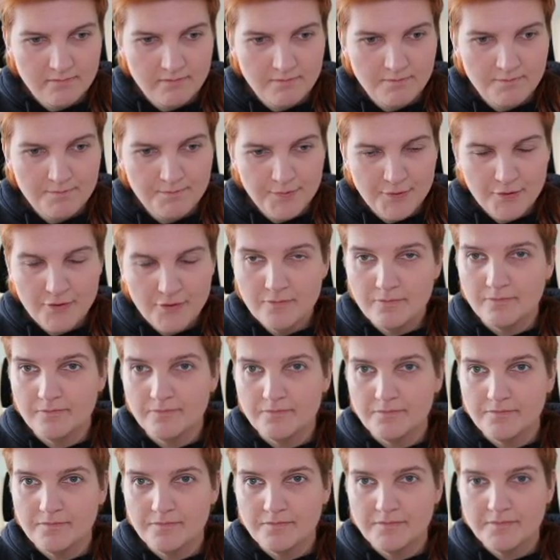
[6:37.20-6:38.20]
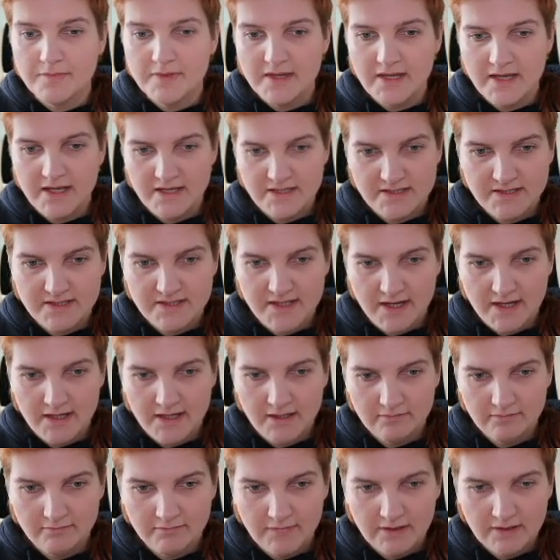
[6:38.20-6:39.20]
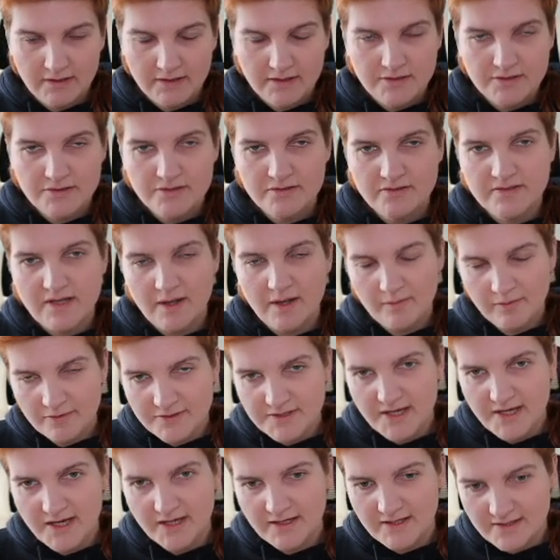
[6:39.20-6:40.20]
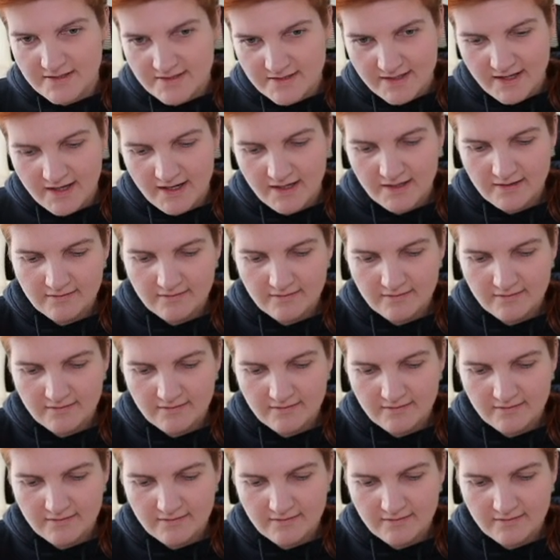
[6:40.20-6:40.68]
boom, it's there. To double check it's there,